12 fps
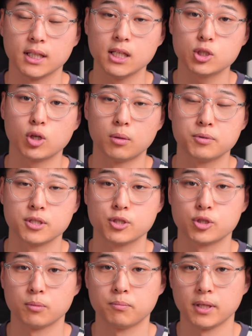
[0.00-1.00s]
each option
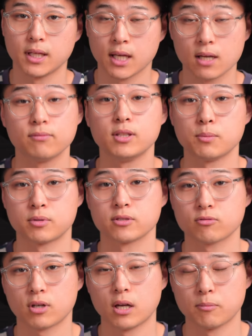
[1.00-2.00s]
should be carefully
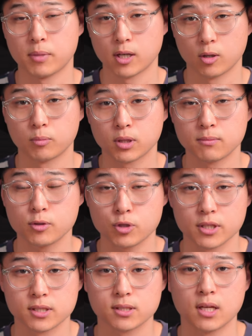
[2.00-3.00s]
prescribed by an
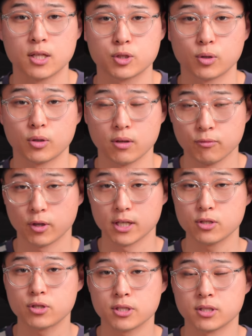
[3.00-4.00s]
optometrist, so if you're
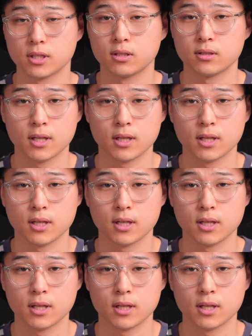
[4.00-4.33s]
interested,